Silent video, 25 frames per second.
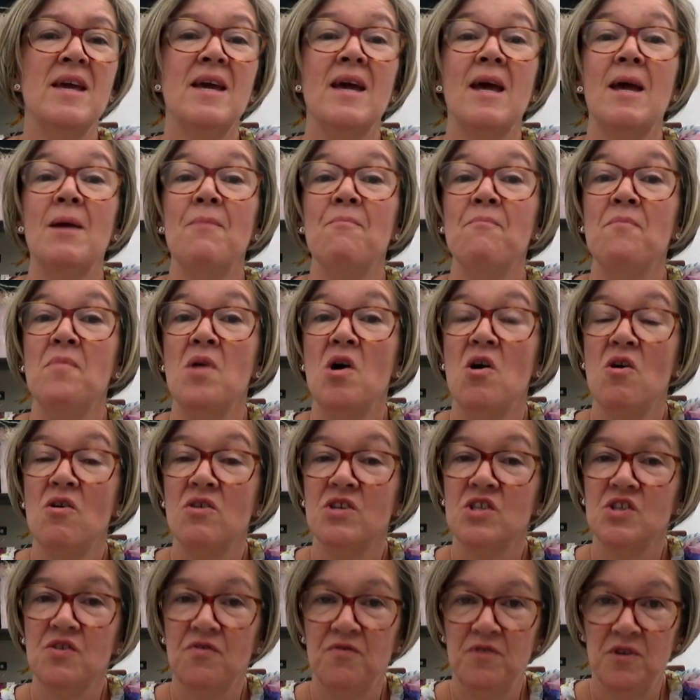In
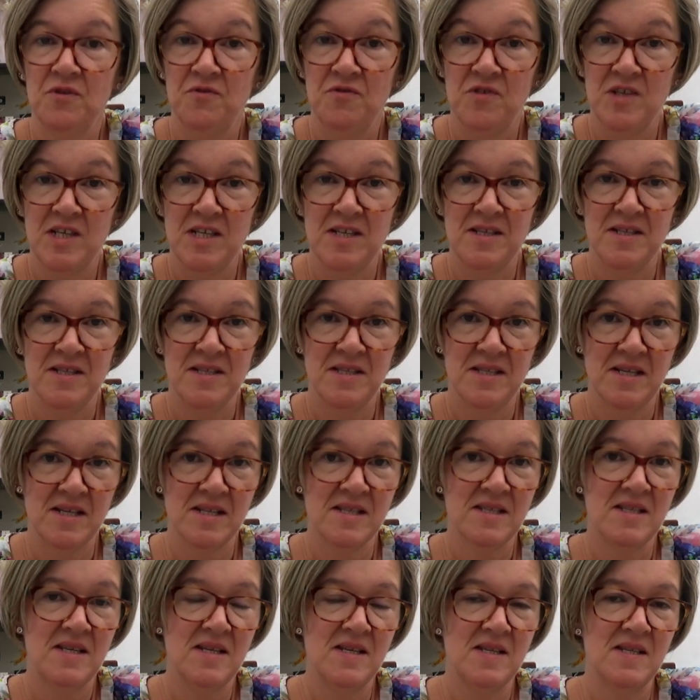March
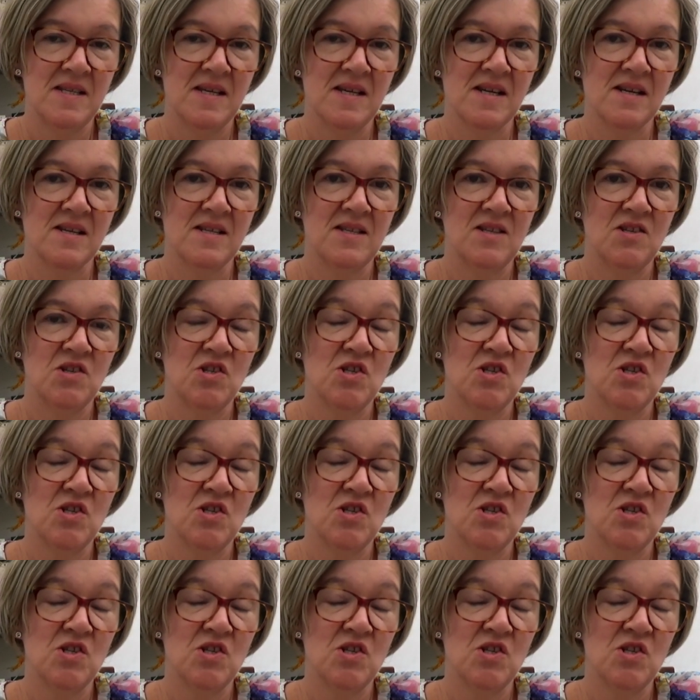1566,